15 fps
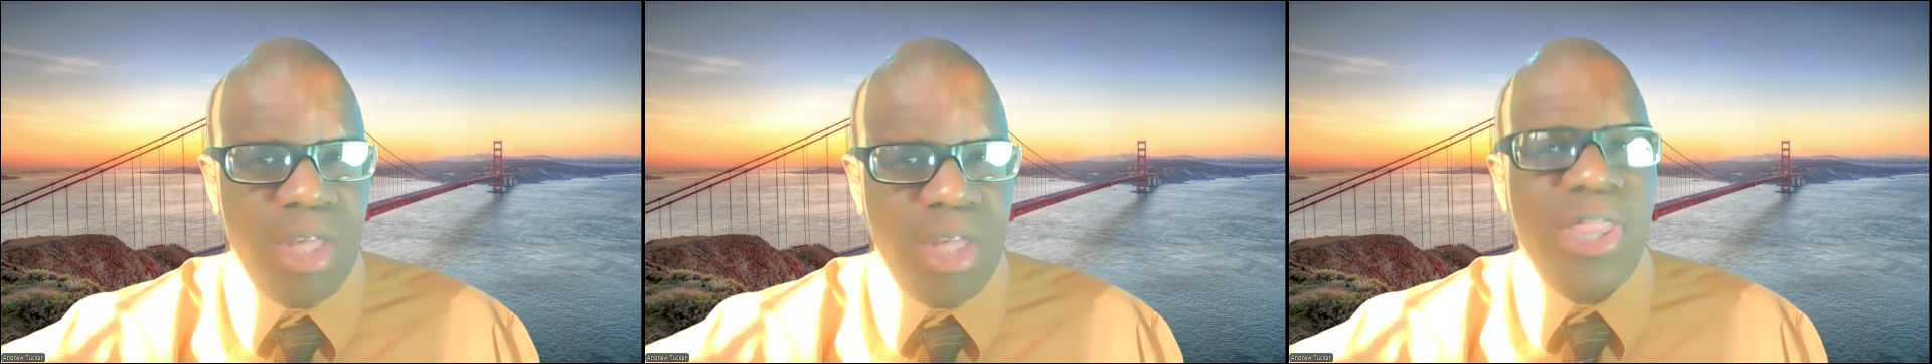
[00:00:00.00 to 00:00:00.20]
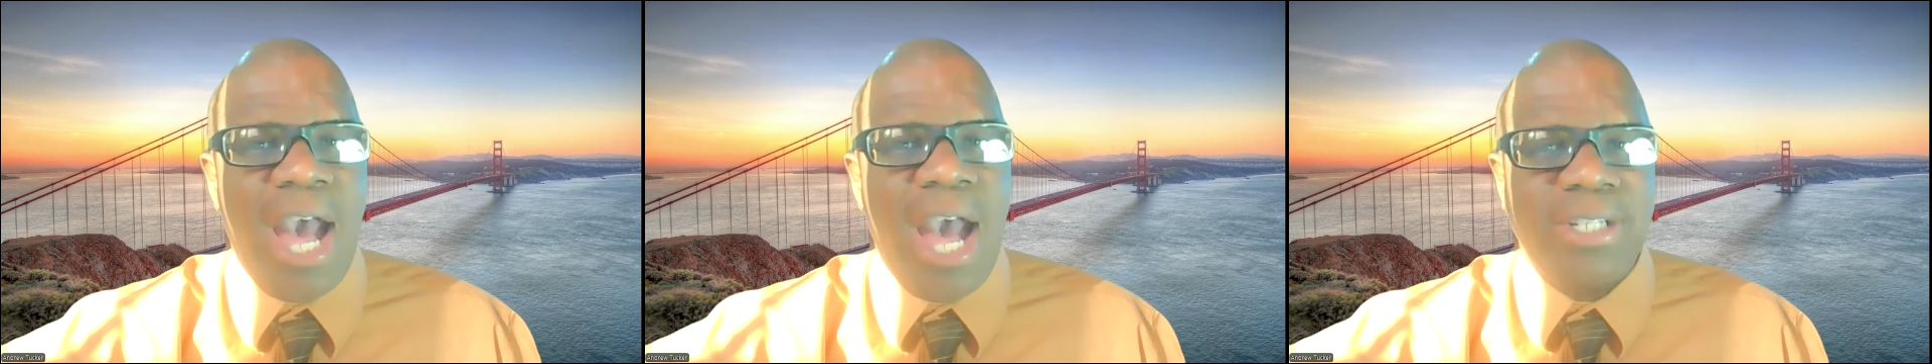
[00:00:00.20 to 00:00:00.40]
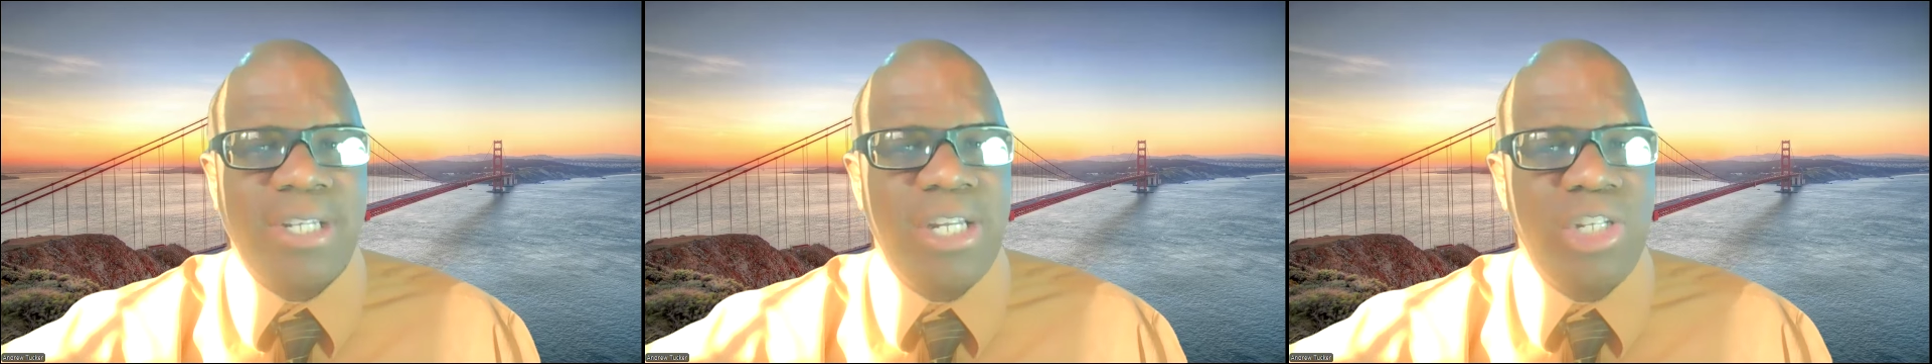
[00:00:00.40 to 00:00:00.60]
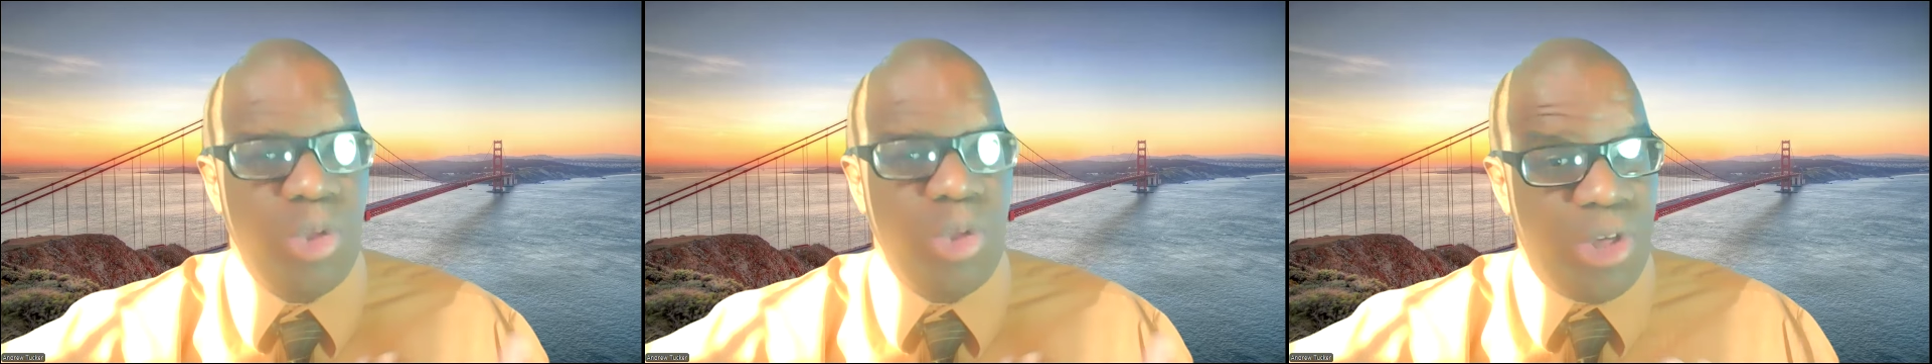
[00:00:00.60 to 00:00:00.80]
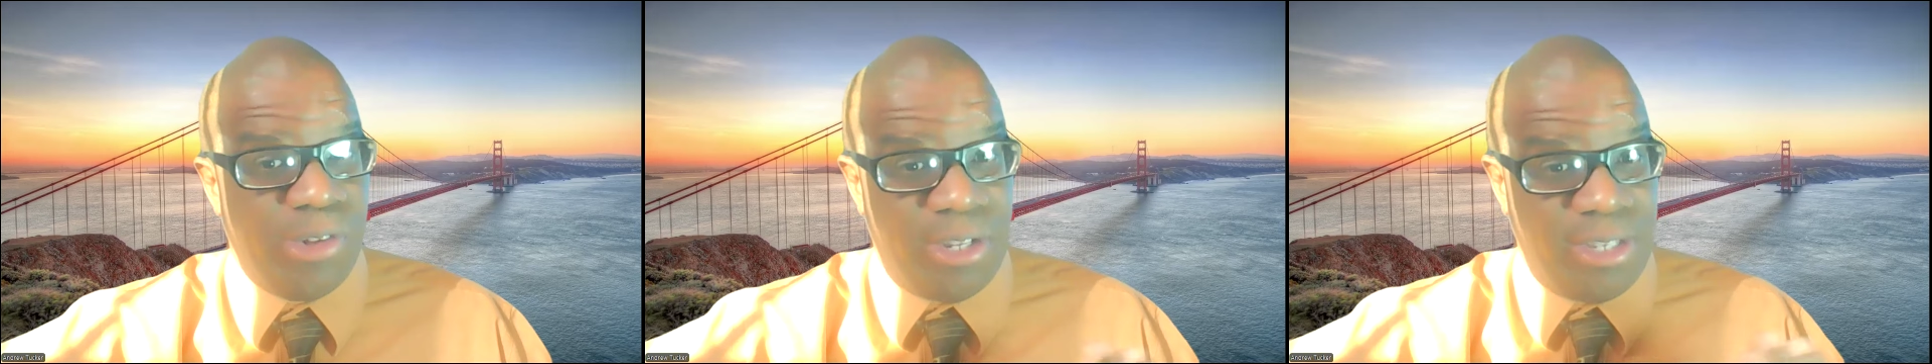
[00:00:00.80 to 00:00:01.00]
that in
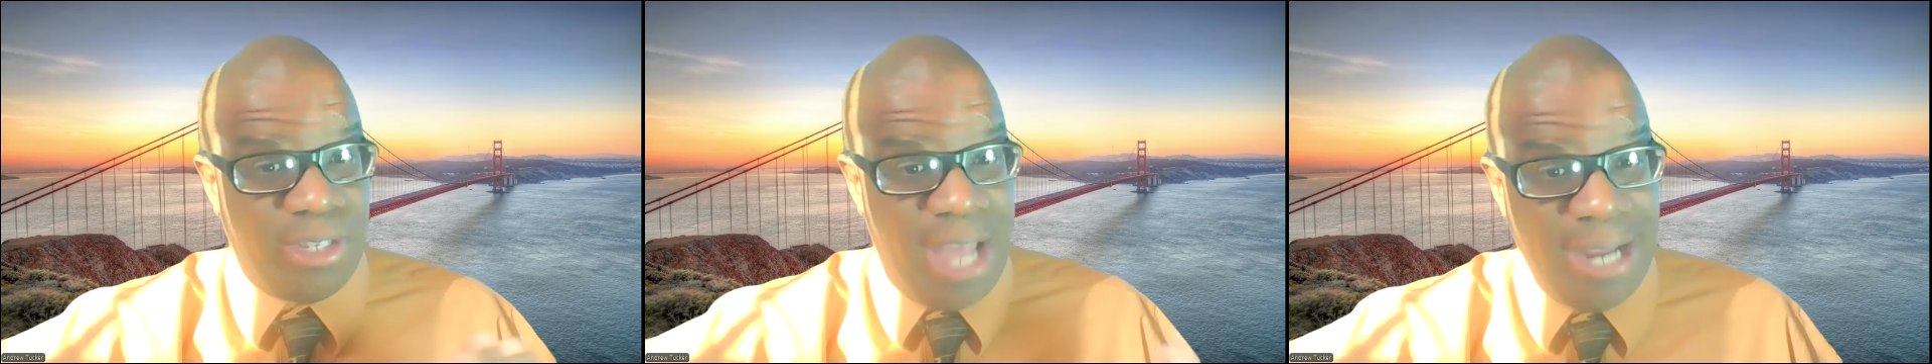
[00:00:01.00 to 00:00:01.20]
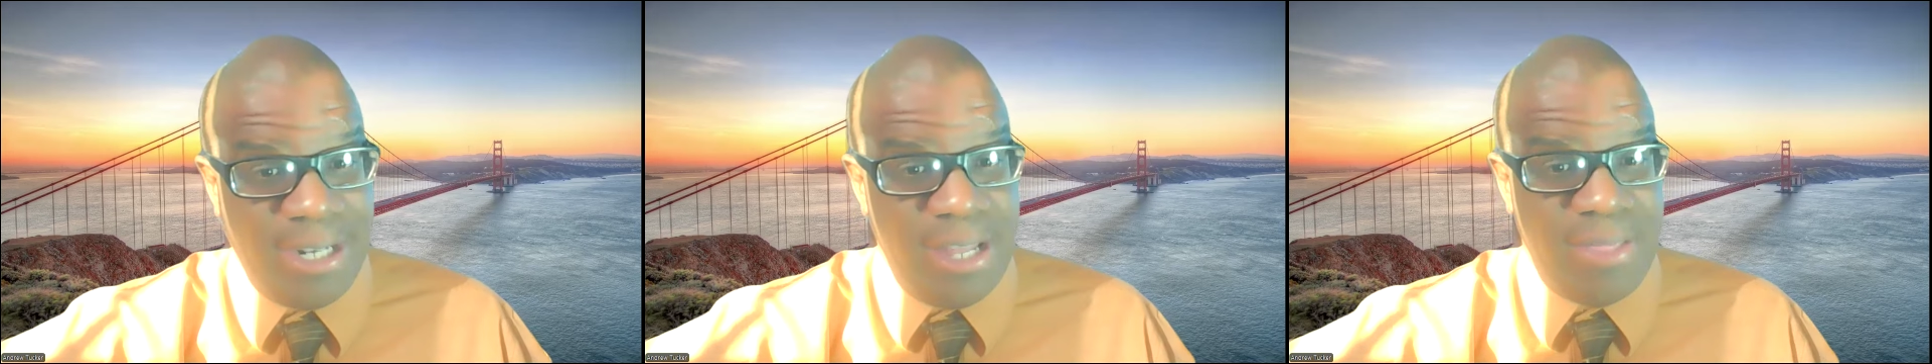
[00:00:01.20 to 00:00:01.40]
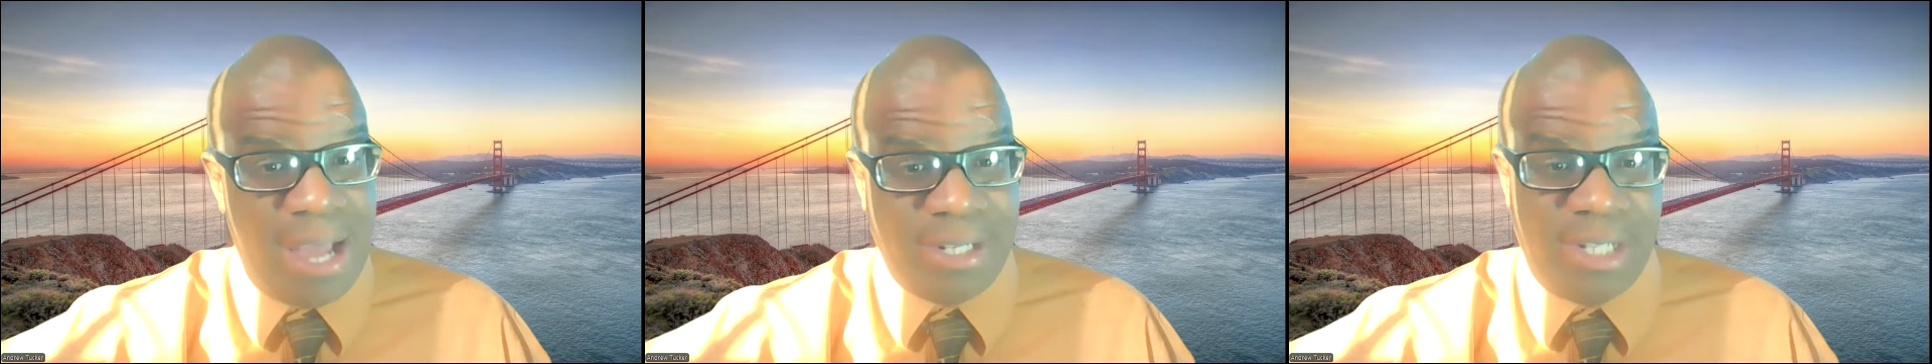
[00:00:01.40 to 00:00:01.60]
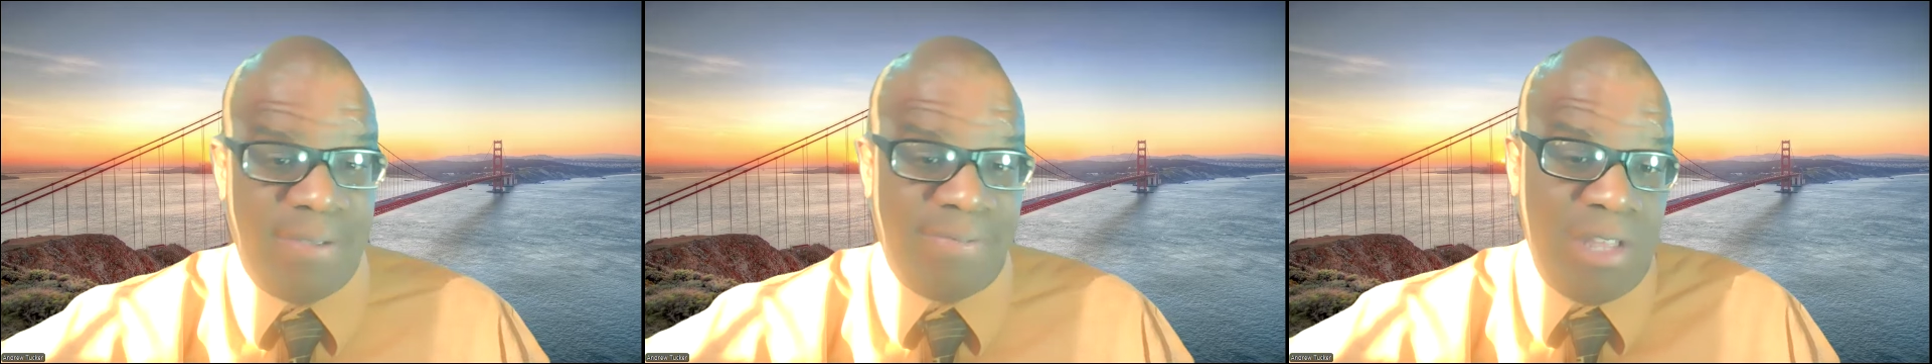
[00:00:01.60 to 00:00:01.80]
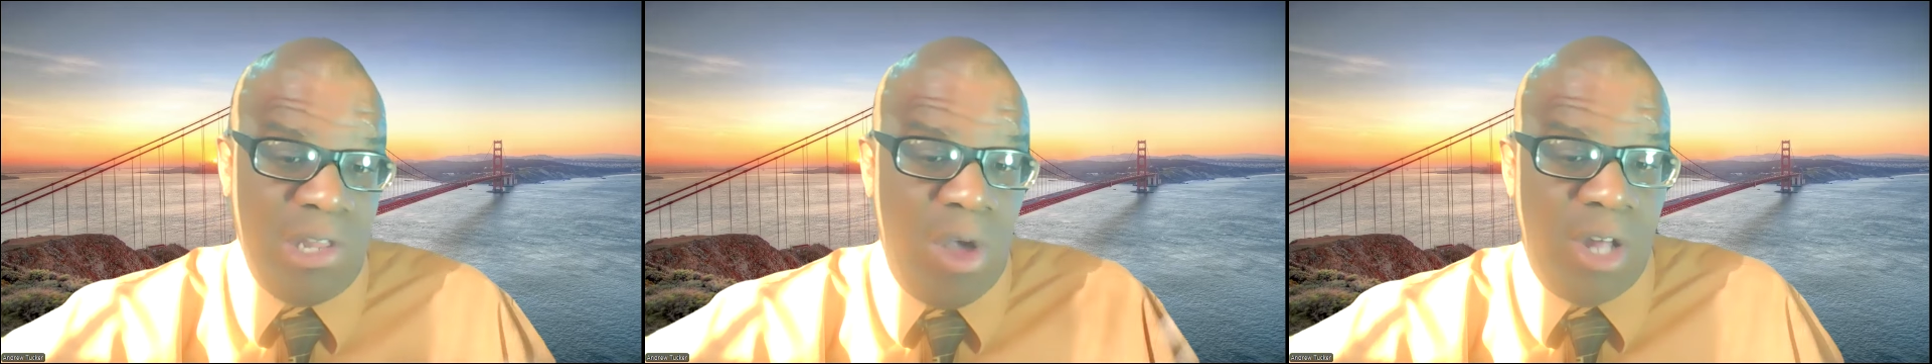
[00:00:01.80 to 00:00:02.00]
2019, that is,
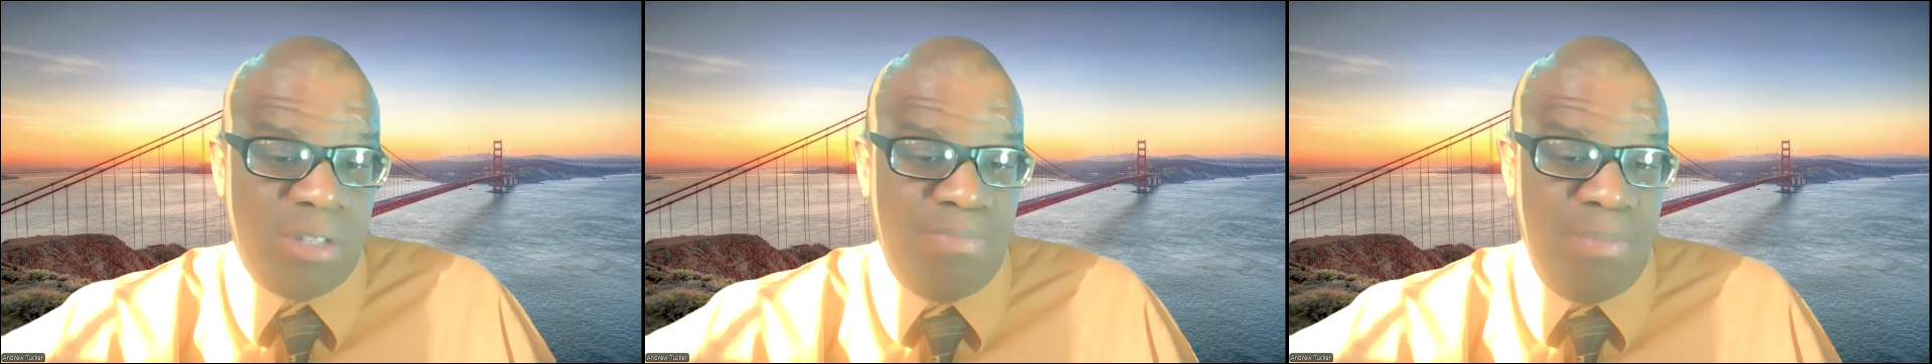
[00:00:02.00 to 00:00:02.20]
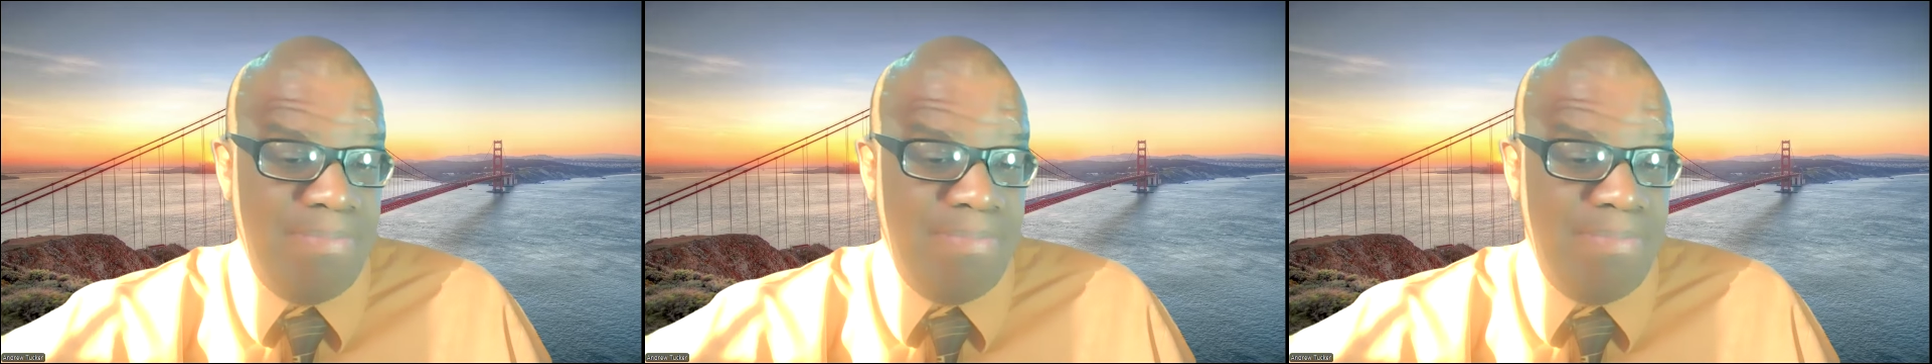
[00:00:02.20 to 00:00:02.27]
the laws,